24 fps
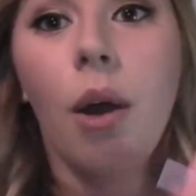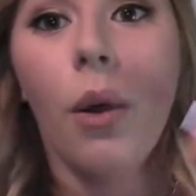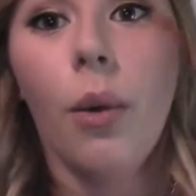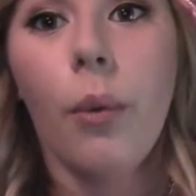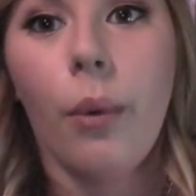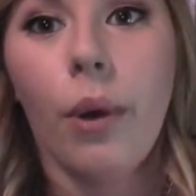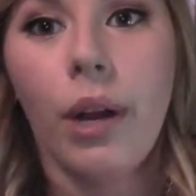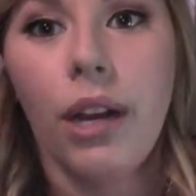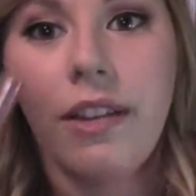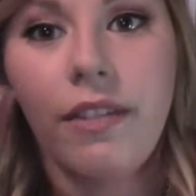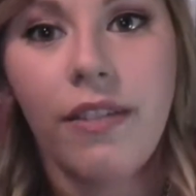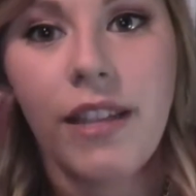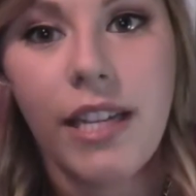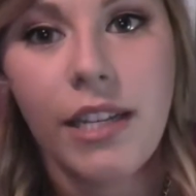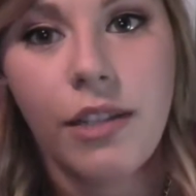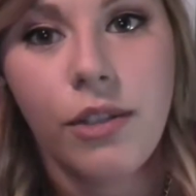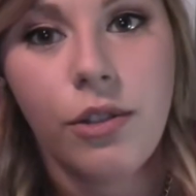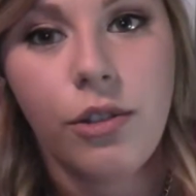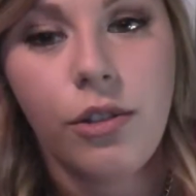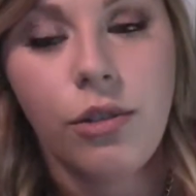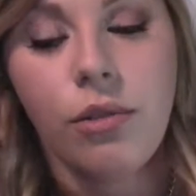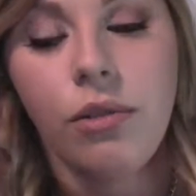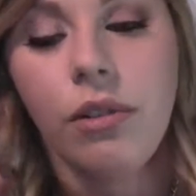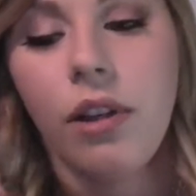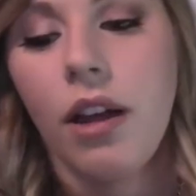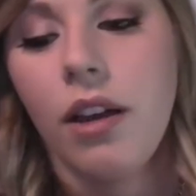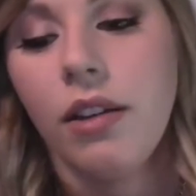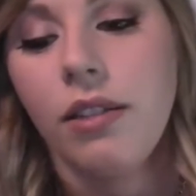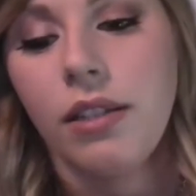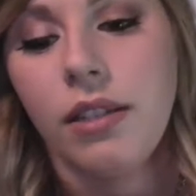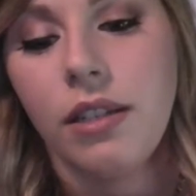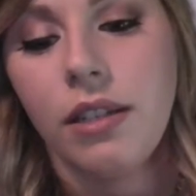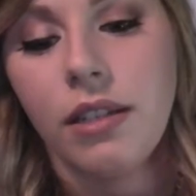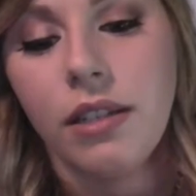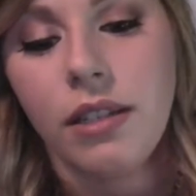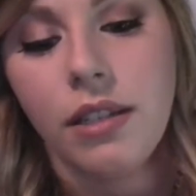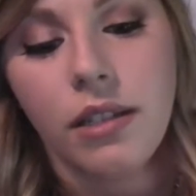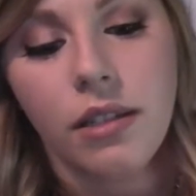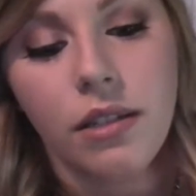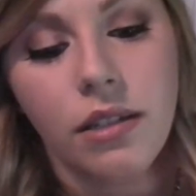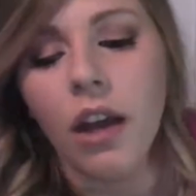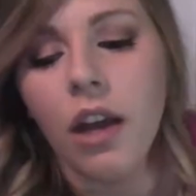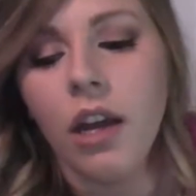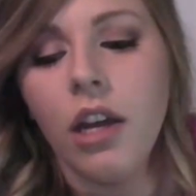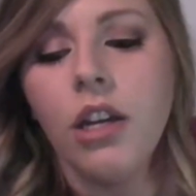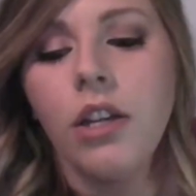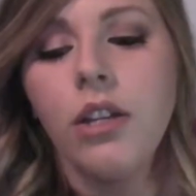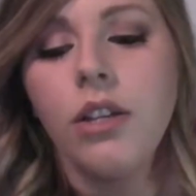one of these two glosses.
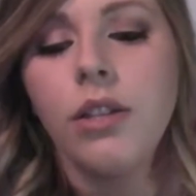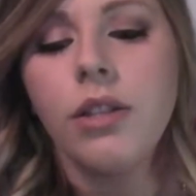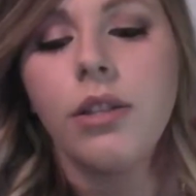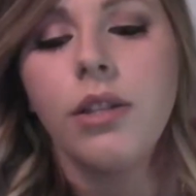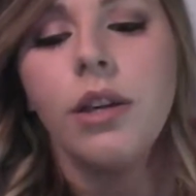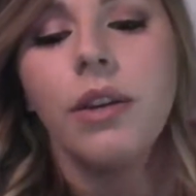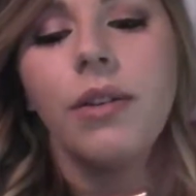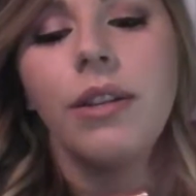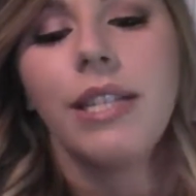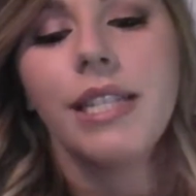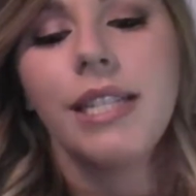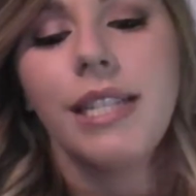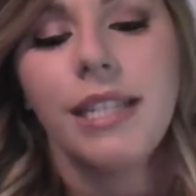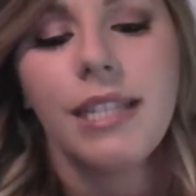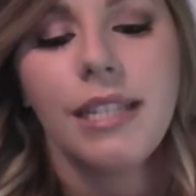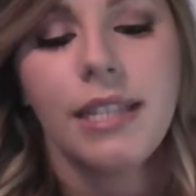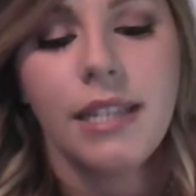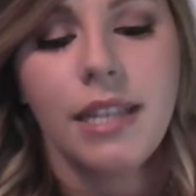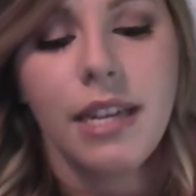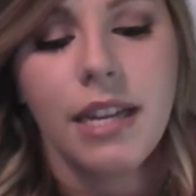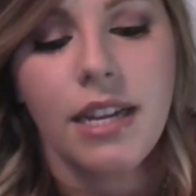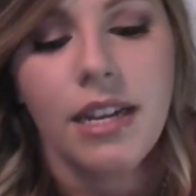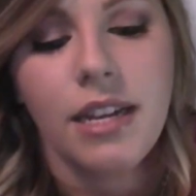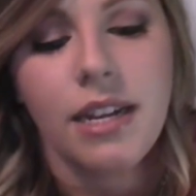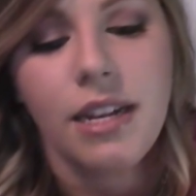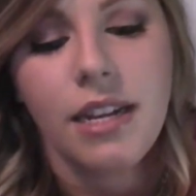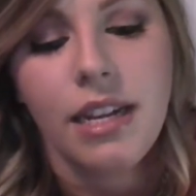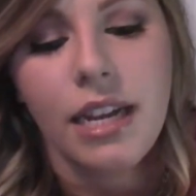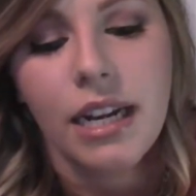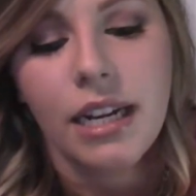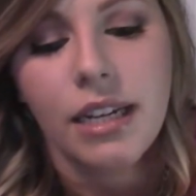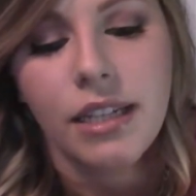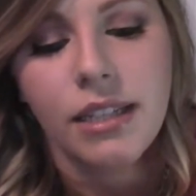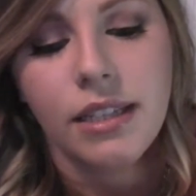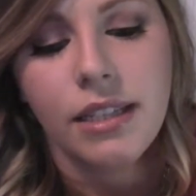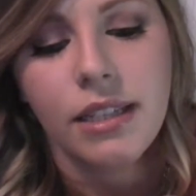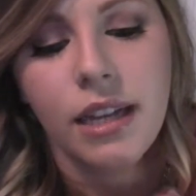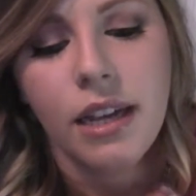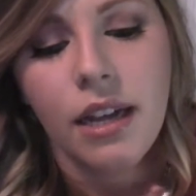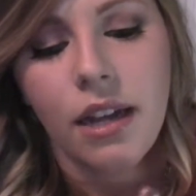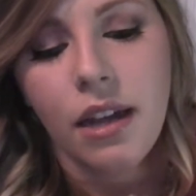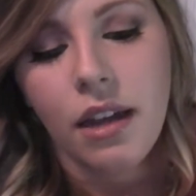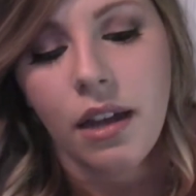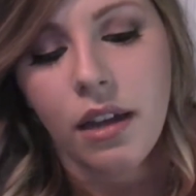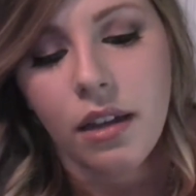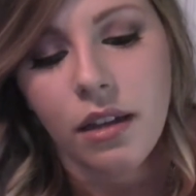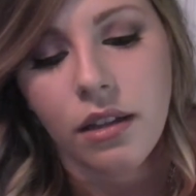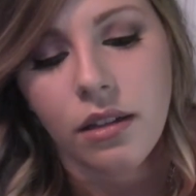So this is the NYX
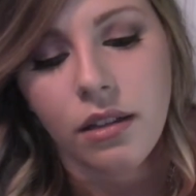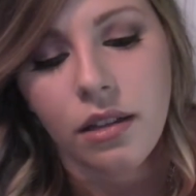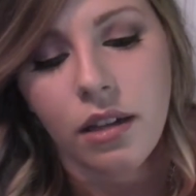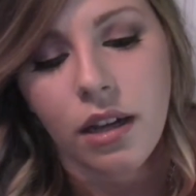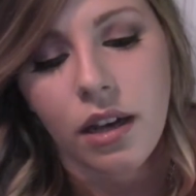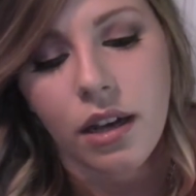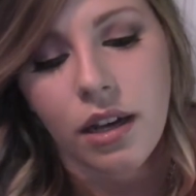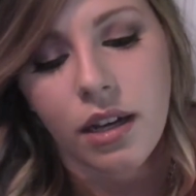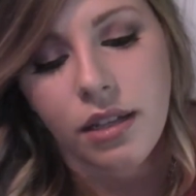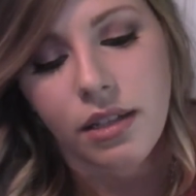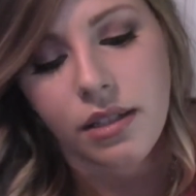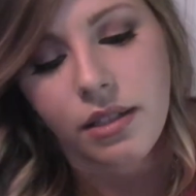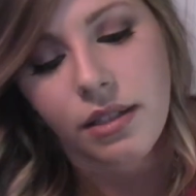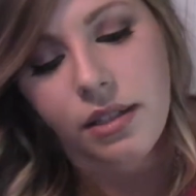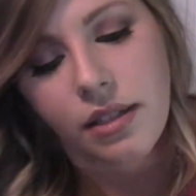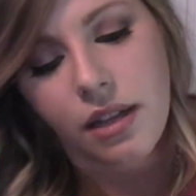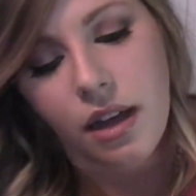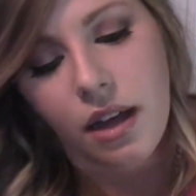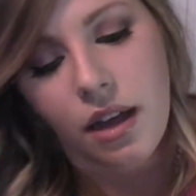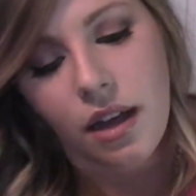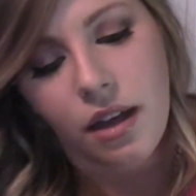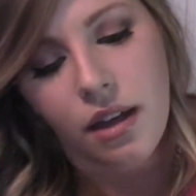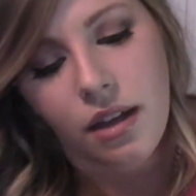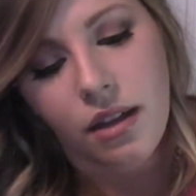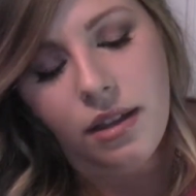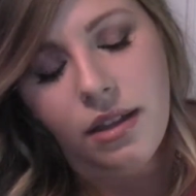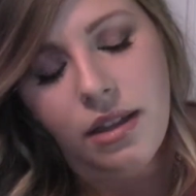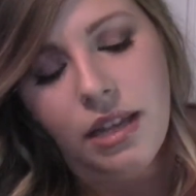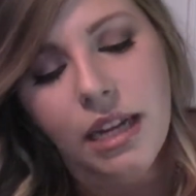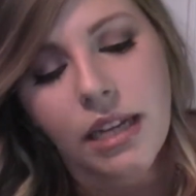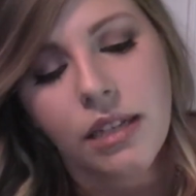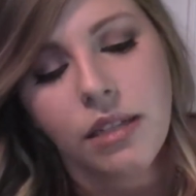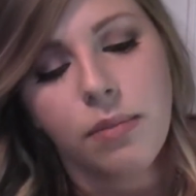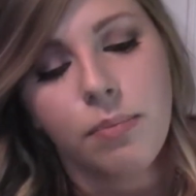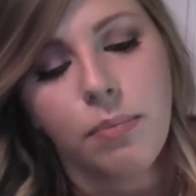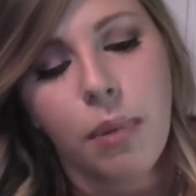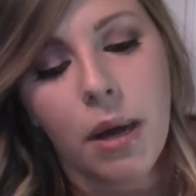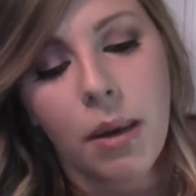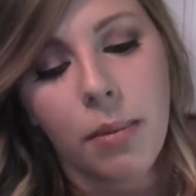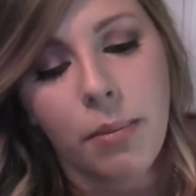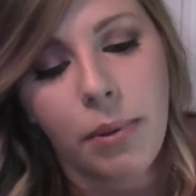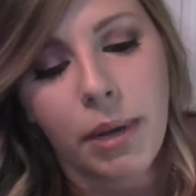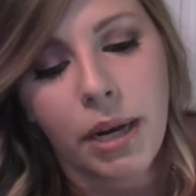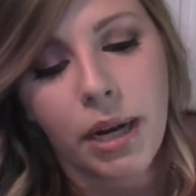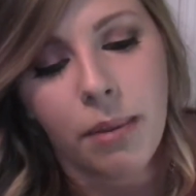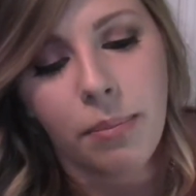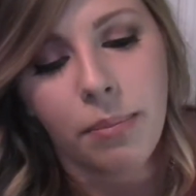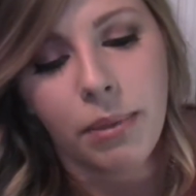gloss, NYX
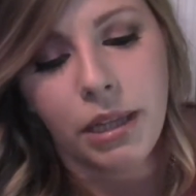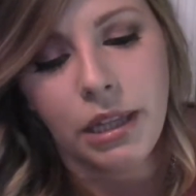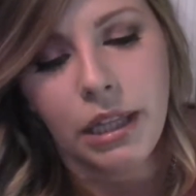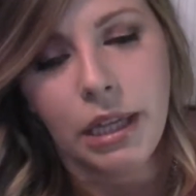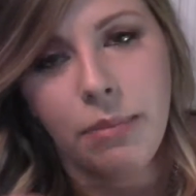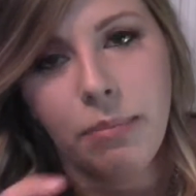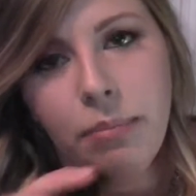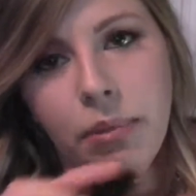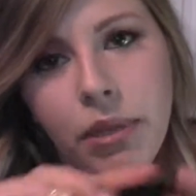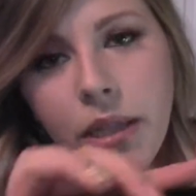Pump It Up Lip